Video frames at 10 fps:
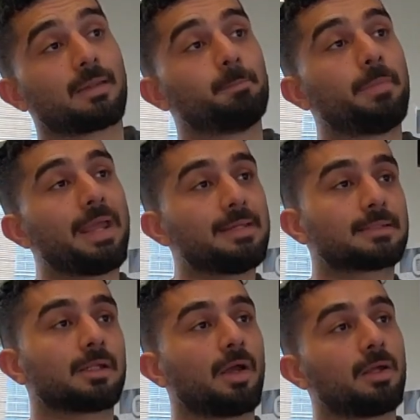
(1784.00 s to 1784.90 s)
The
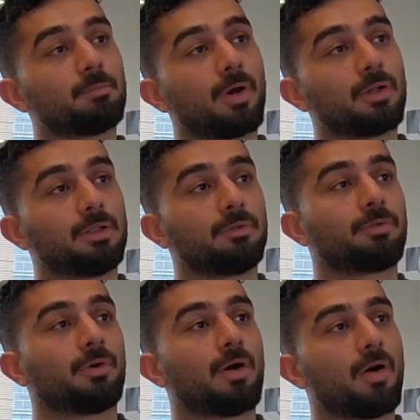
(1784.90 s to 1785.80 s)
baseline model
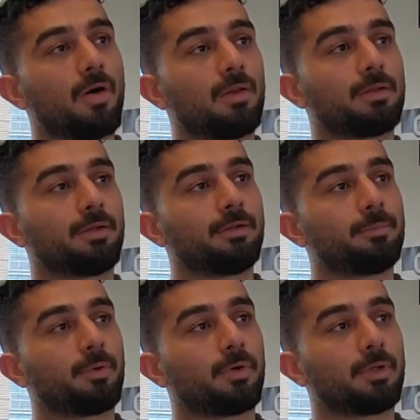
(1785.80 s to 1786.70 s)
for all the
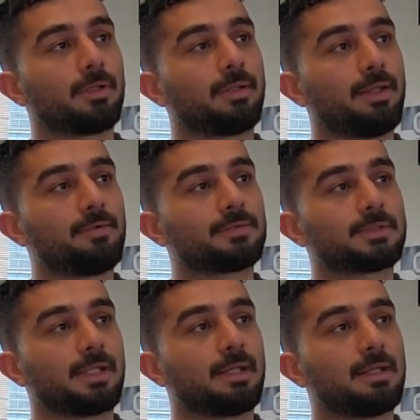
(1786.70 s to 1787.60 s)
reported lifts
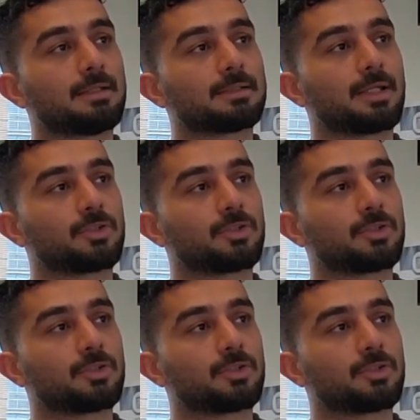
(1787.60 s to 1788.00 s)
is